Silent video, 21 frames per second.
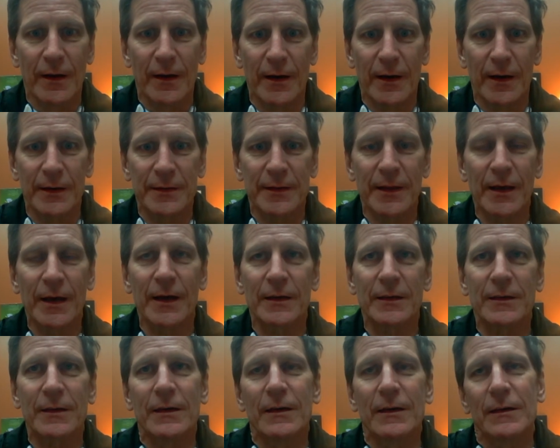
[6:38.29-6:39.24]
and
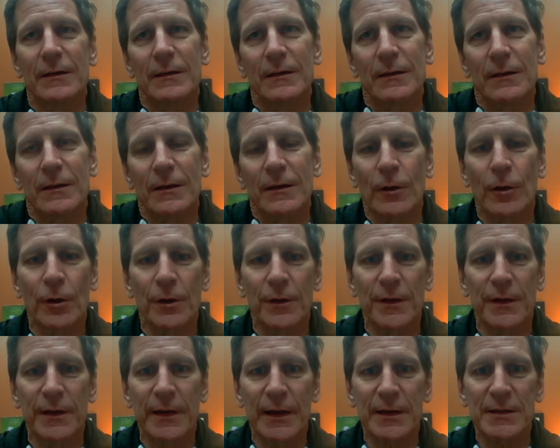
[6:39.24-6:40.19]
then go to the
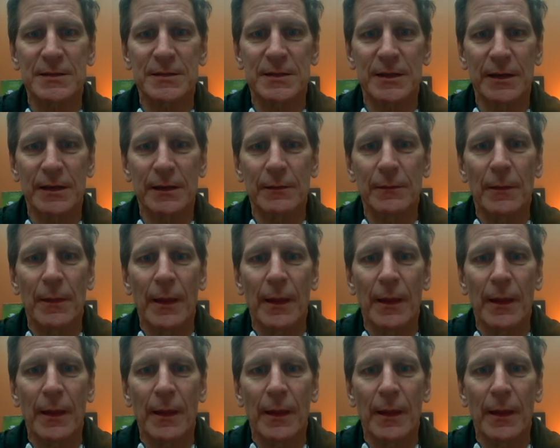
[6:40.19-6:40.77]
next thing.